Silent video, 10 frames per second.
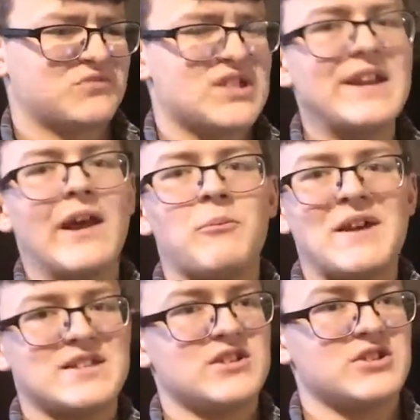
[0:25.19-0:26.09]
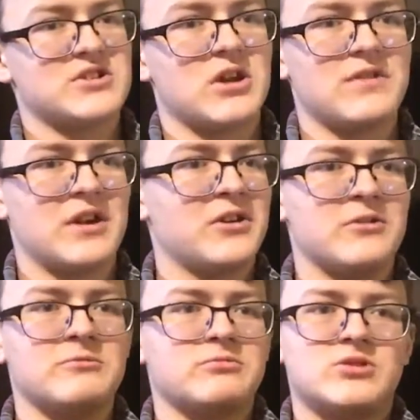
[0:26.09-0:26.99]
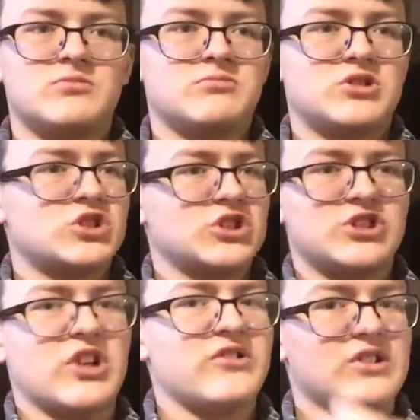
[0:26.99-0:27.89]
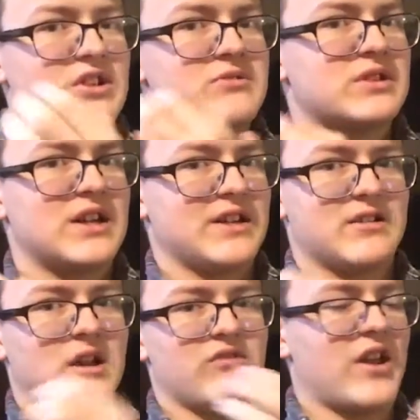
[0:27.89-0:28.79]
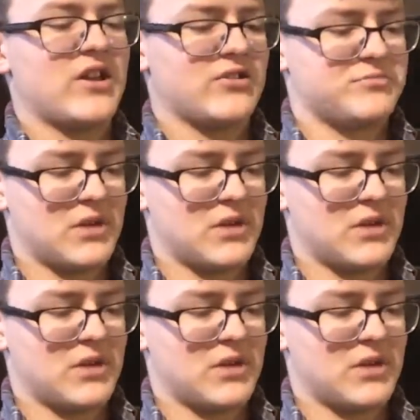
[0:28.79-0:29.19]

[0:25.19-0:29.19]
Send out messages on there, just generally use it like a regular